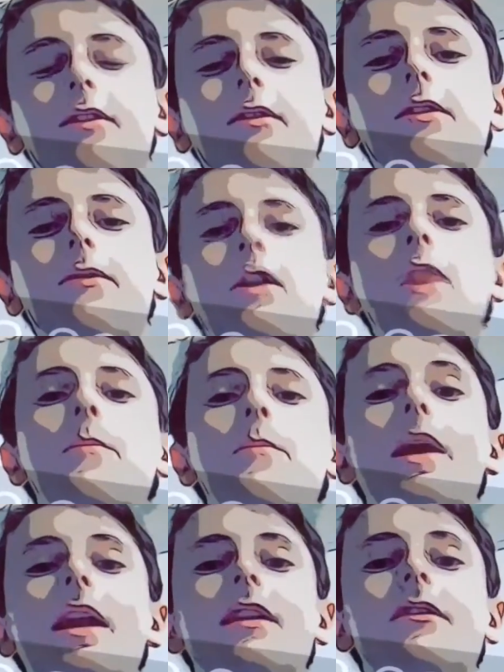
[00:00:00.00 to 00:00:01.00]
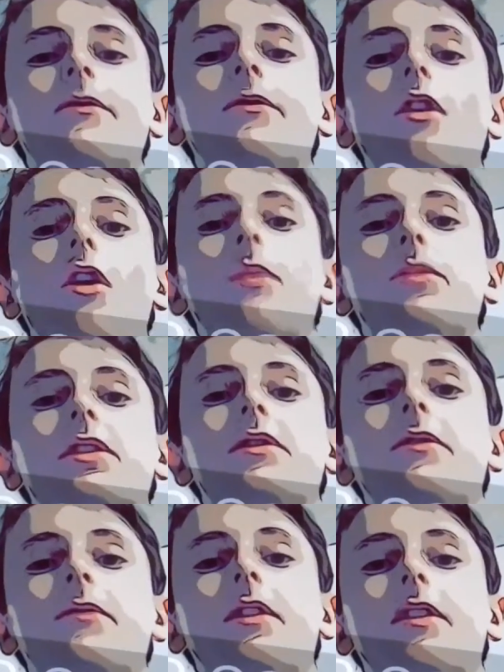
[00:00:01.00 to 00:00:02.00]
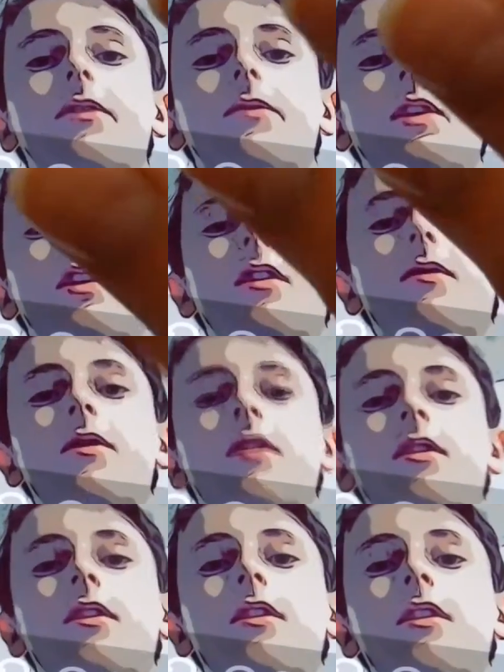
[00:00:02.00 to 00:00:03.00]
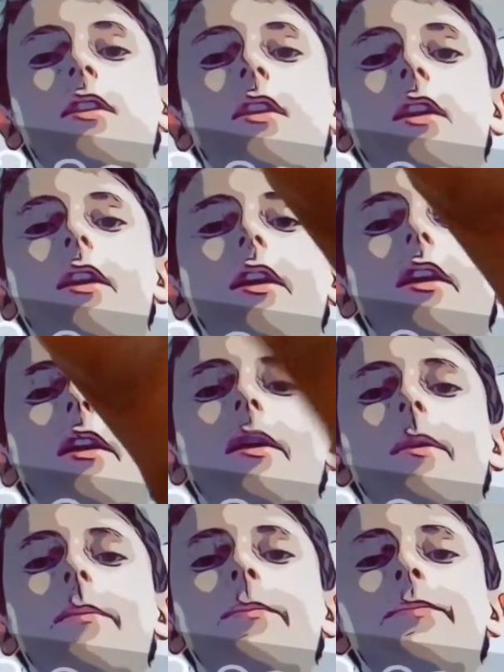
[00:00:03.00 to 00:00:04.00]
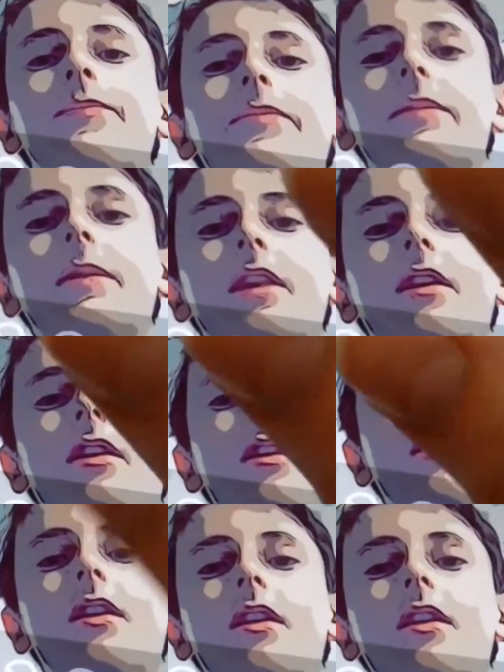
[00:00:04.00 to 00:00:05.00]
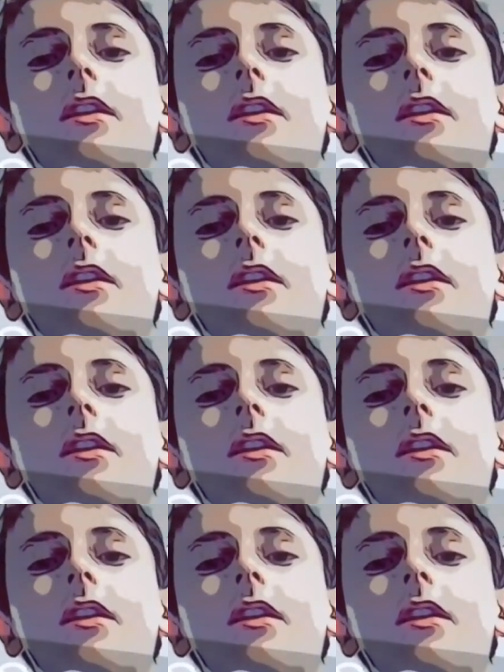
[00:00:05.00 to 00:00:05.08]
Oh, you've got many different options for this video. I've